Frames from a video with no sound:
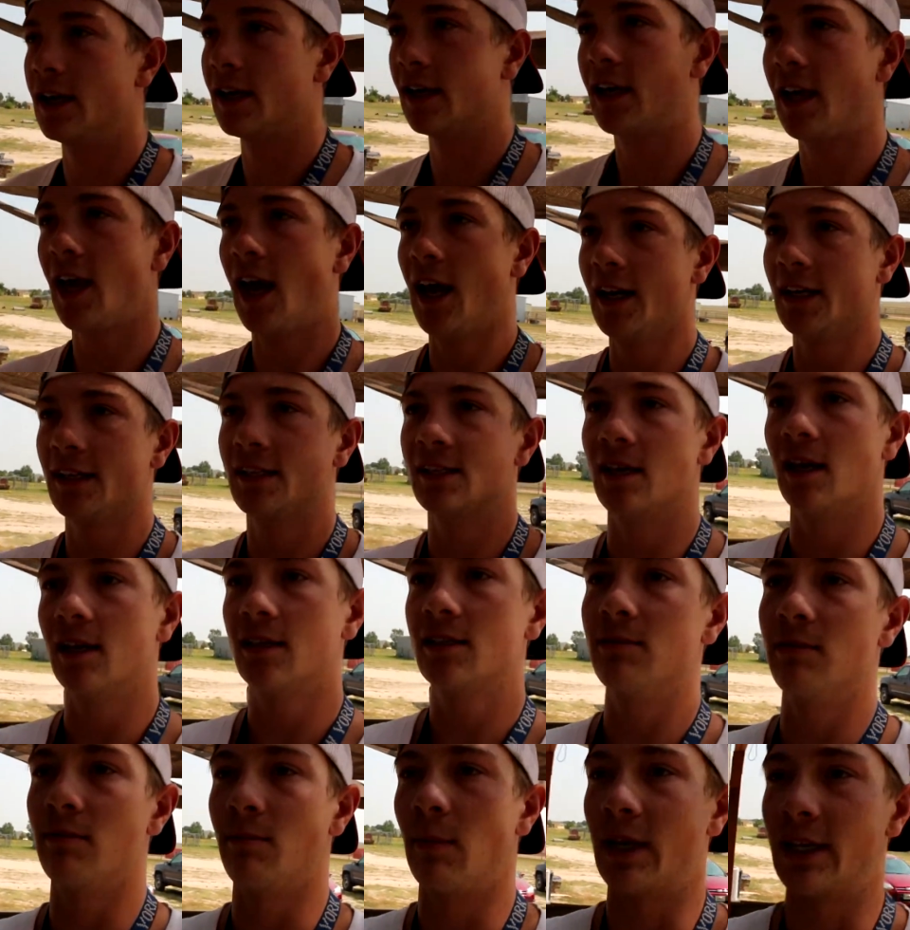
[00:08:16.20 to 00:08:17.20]
it kind of
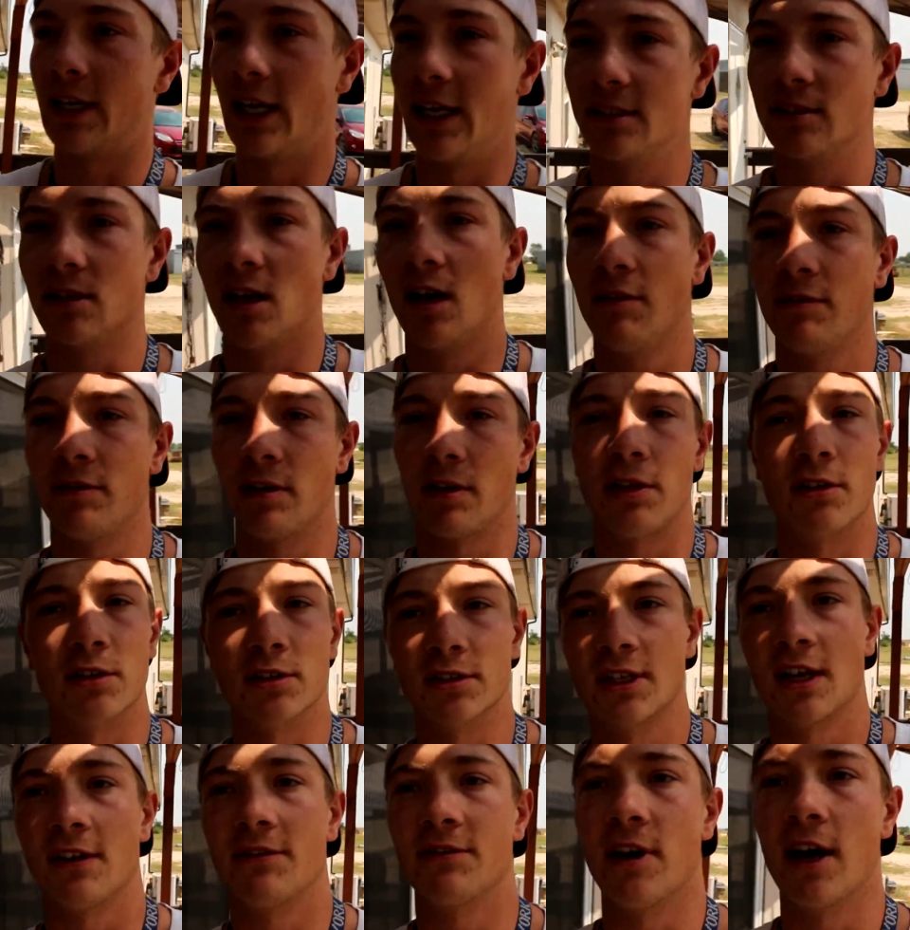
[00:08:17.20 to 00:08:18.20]
sucks when my day's off are
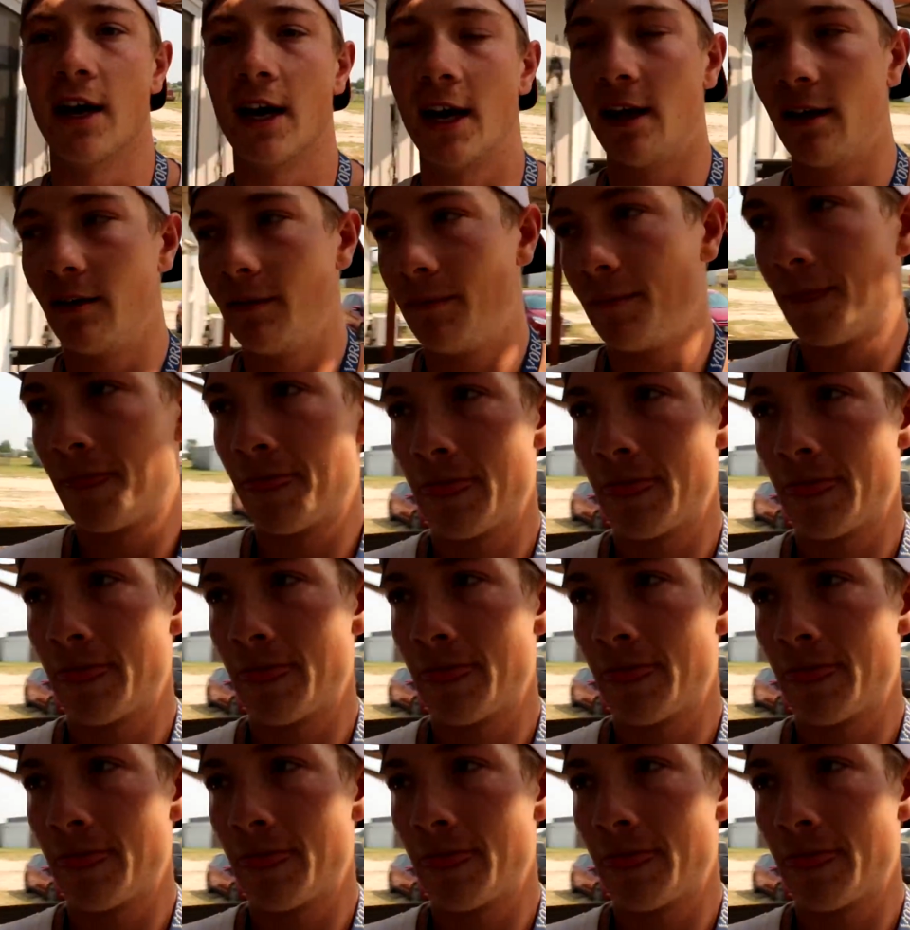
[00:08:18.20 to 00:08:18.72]
Thursday, Friday,